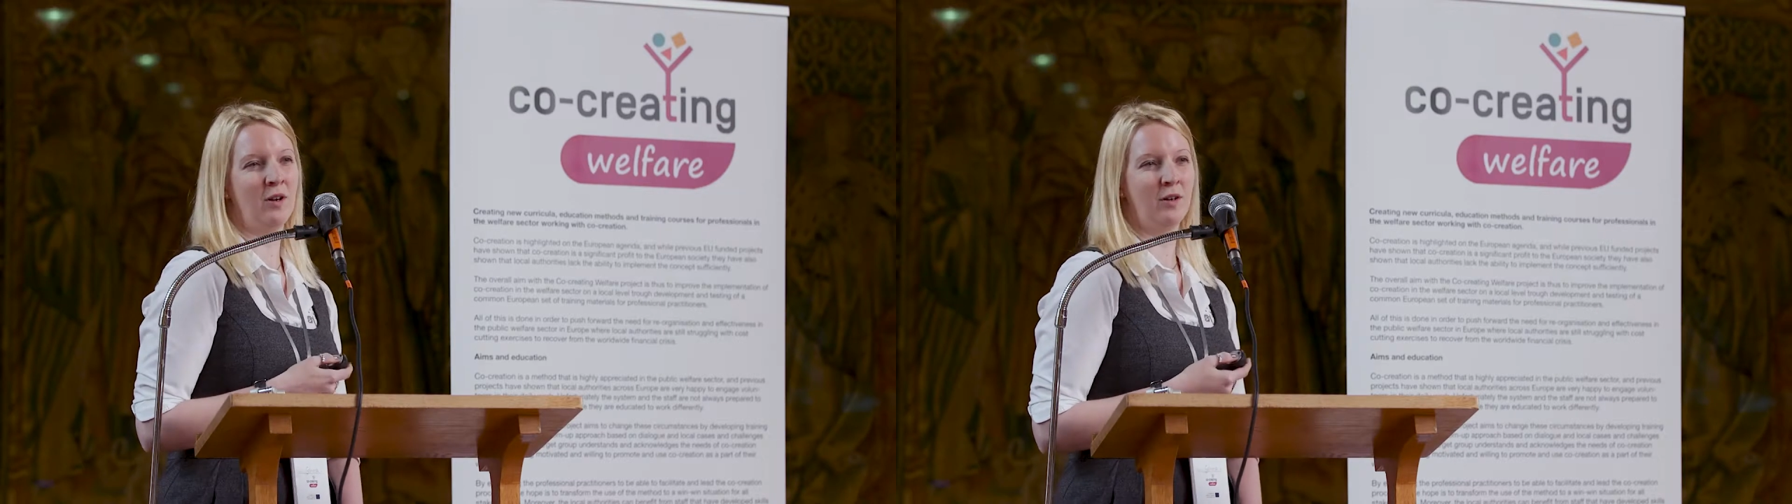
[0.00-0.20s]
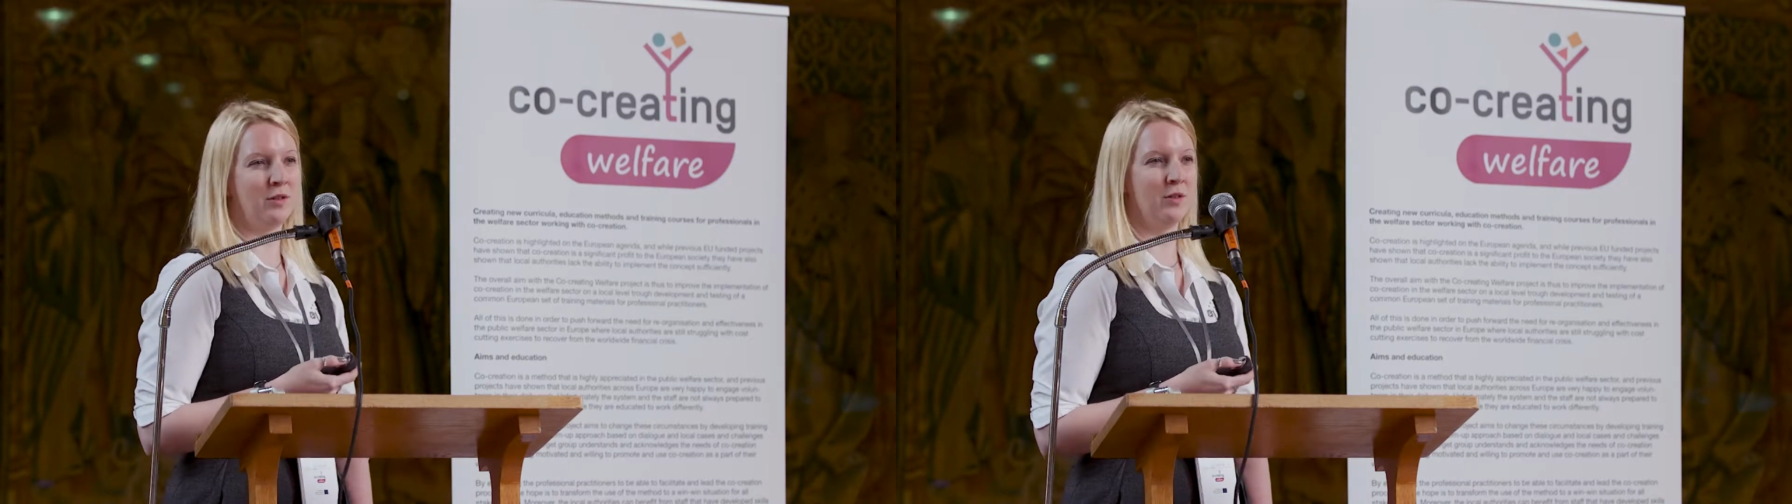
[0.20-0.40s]

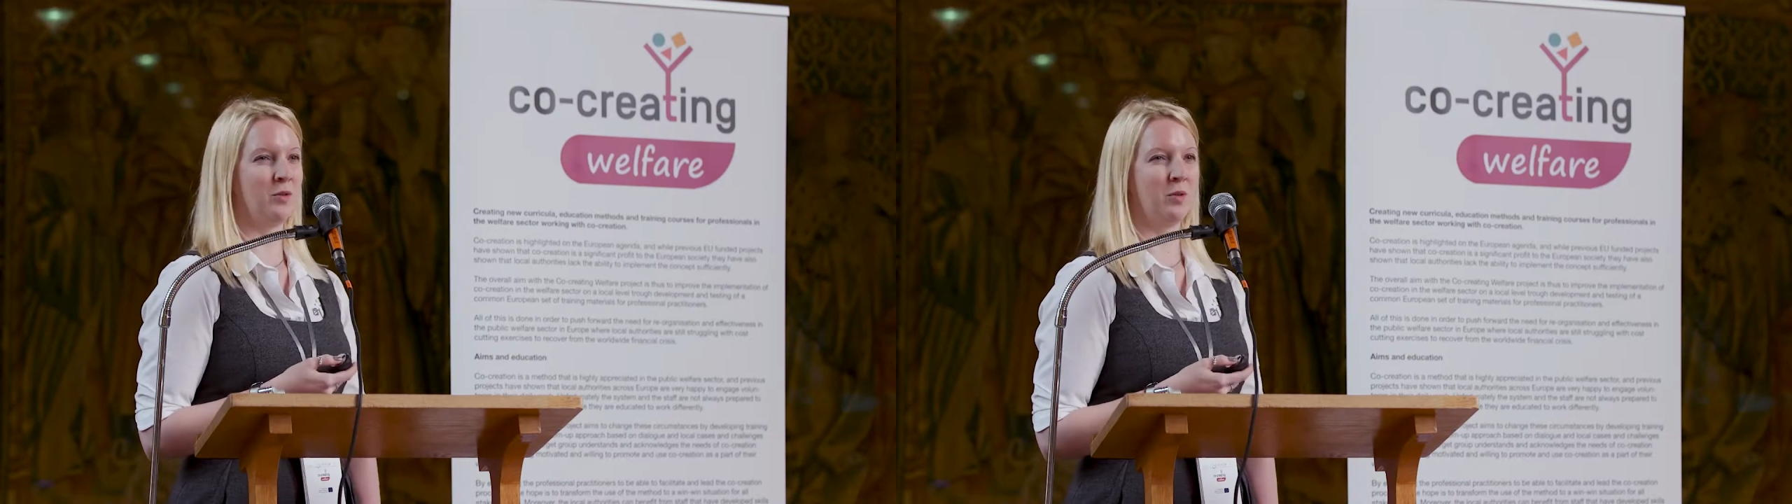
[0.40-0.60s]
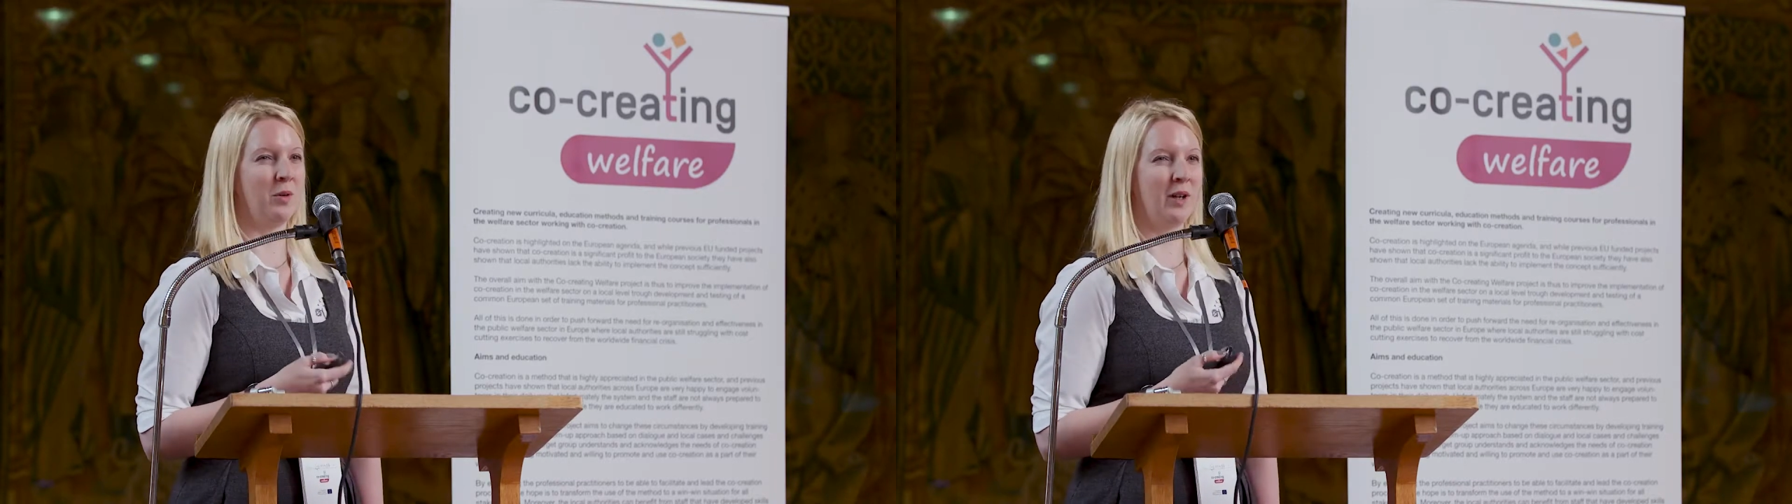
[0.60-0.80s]
art at
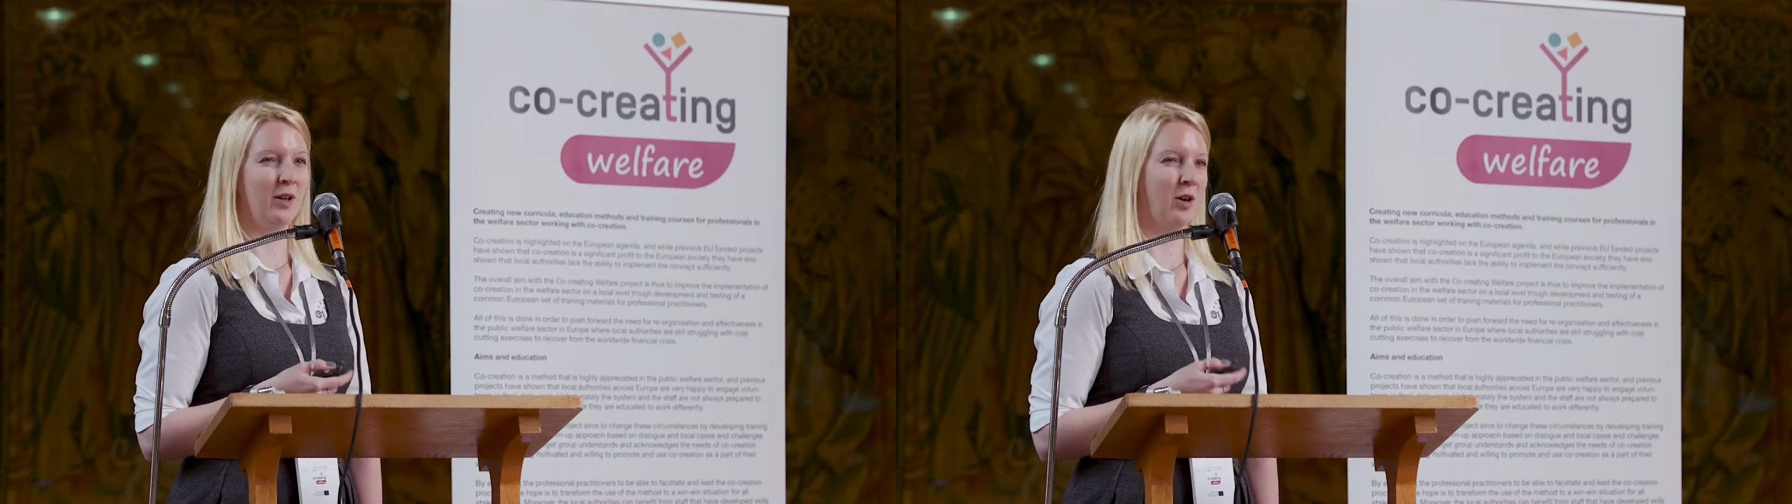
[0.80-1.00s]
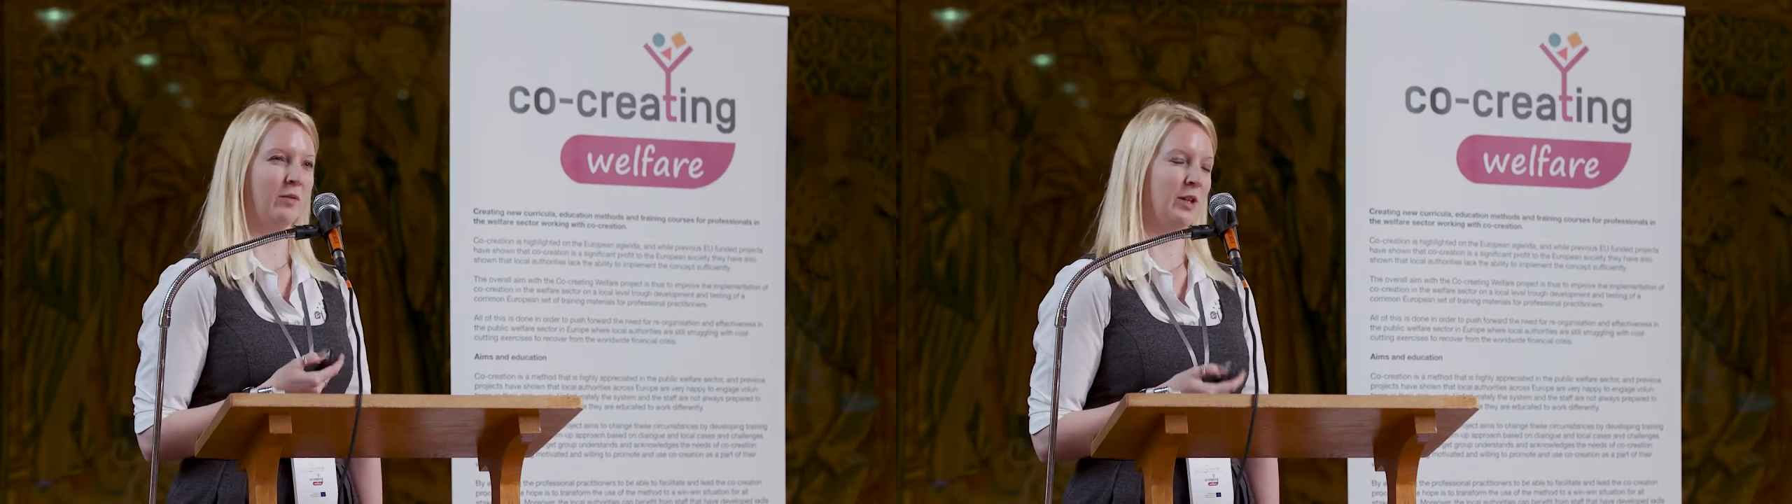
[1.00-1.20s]
school and I
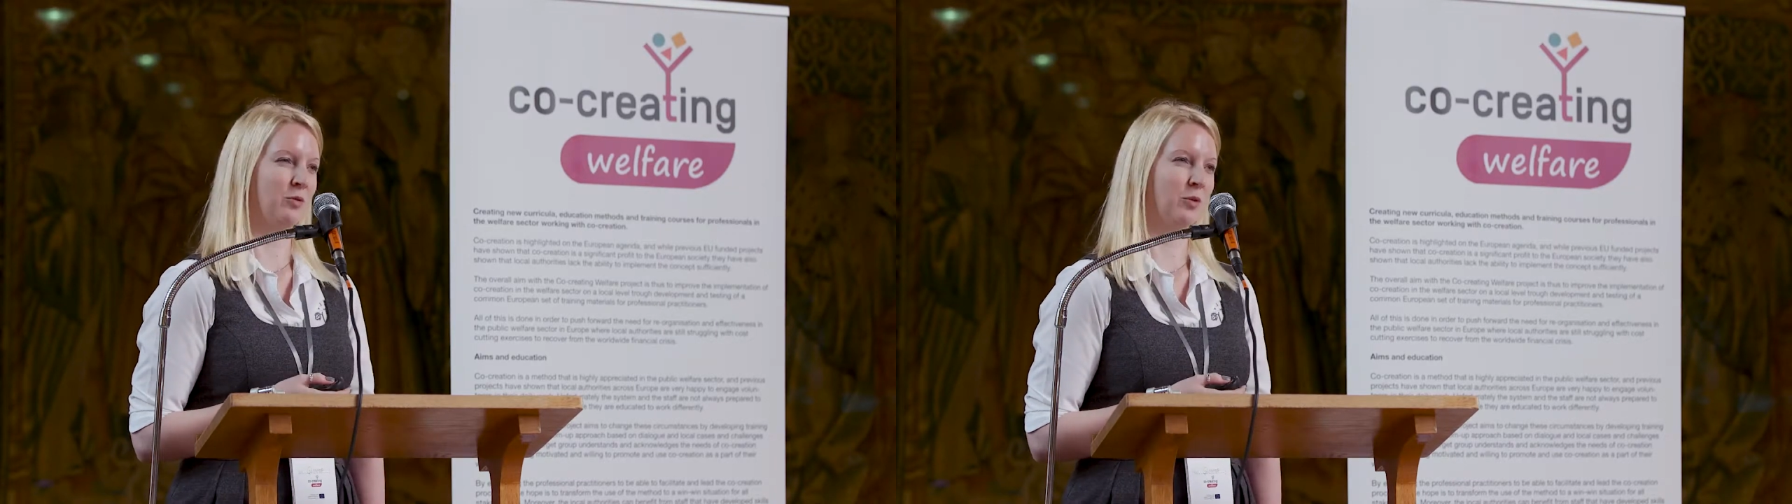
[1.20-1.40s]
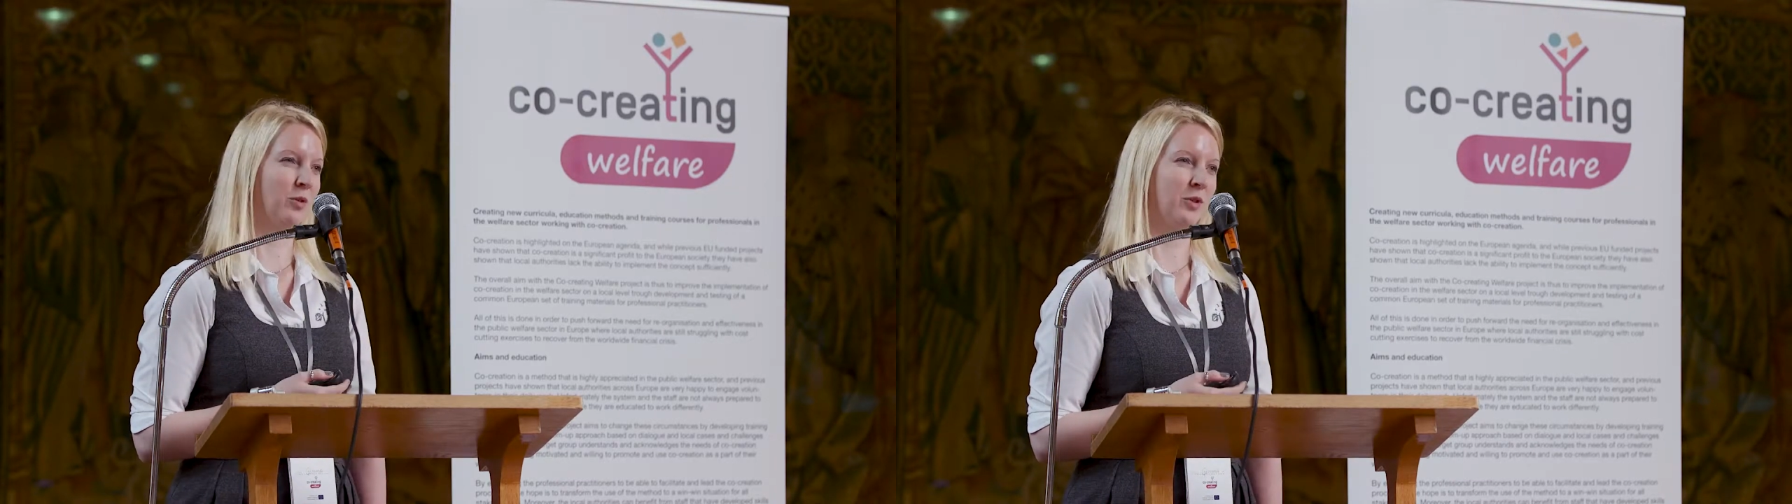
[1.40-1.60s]
can't really
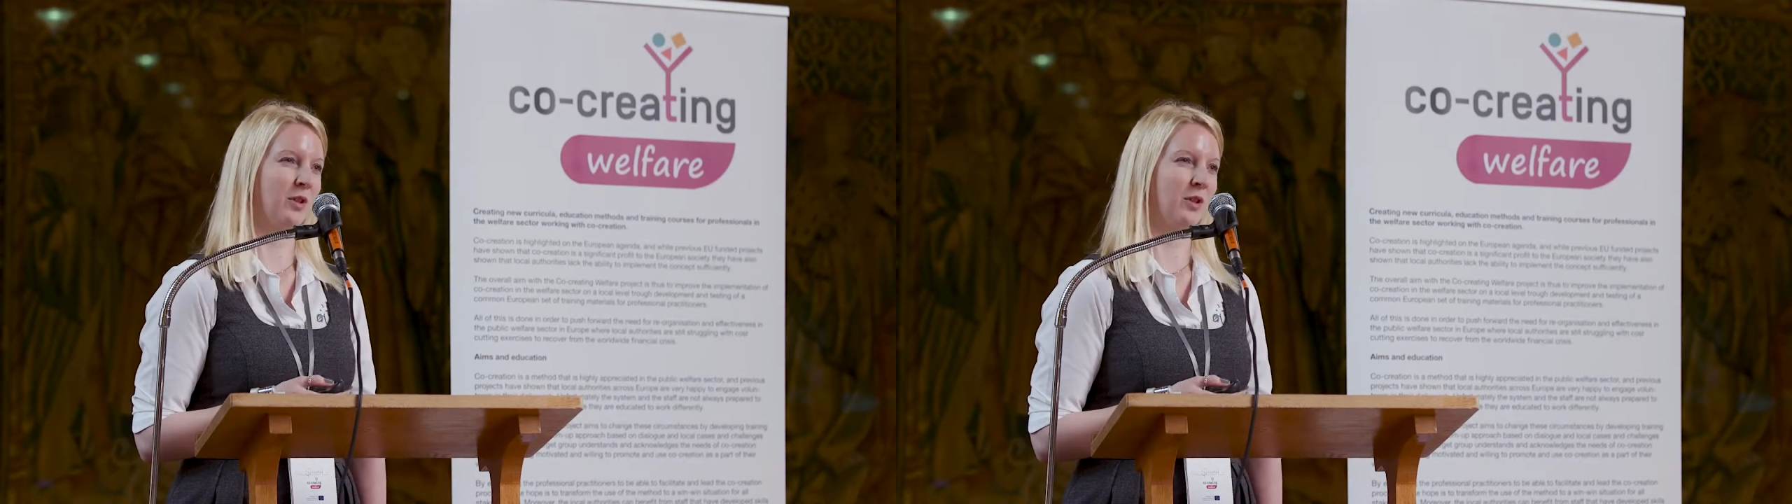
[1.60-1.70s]
draw,